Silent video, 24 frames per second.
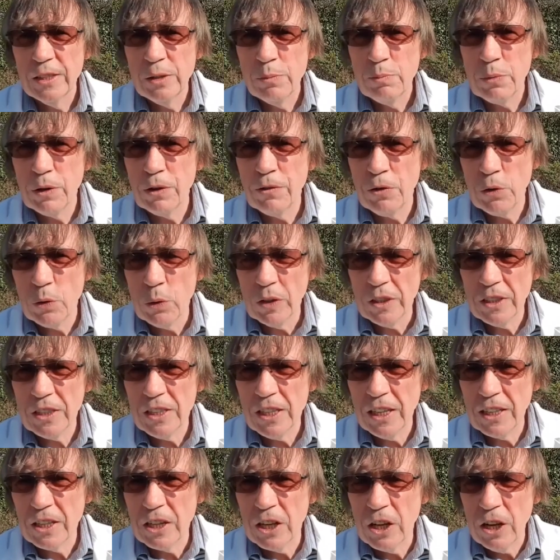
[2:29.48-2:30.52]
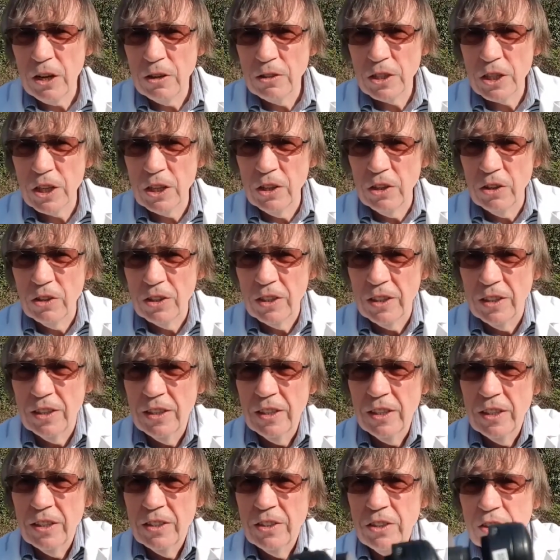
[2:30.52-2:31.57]
But if you want to take a closer look,
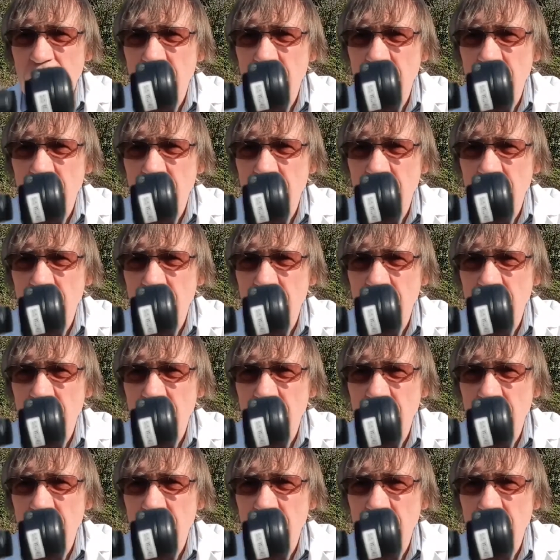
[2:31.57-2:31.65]
you